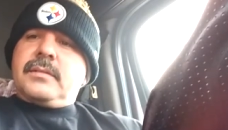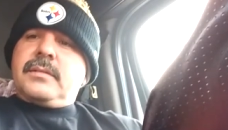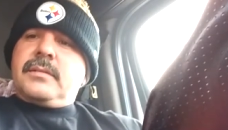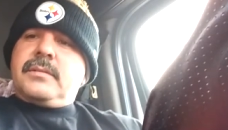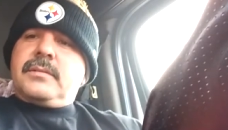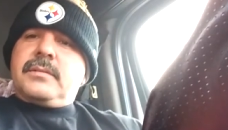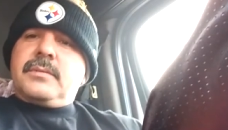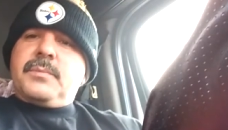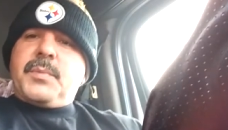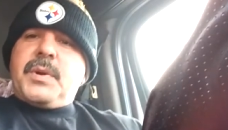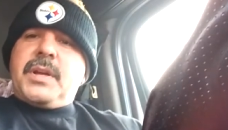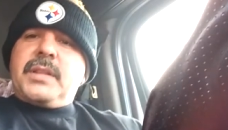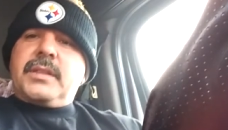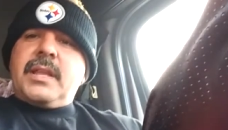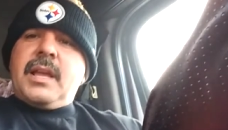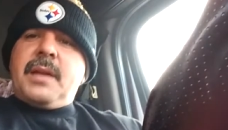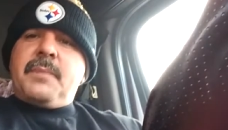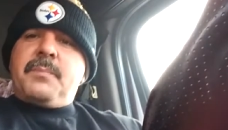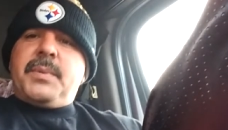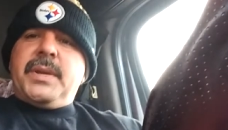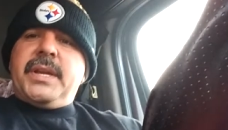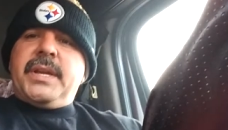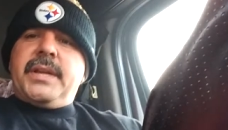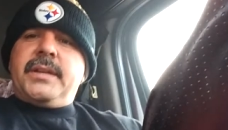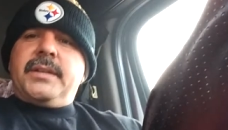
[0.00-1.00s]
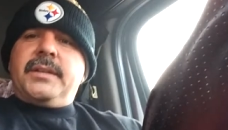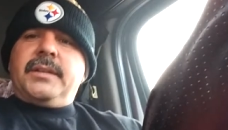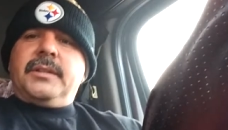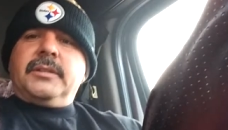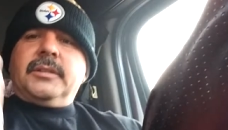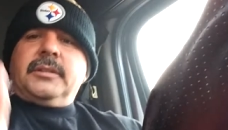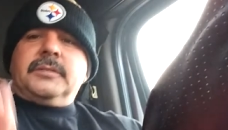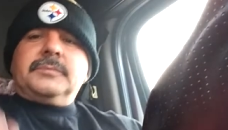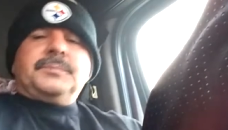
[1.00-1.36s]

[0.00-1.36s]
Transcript: It was about that big,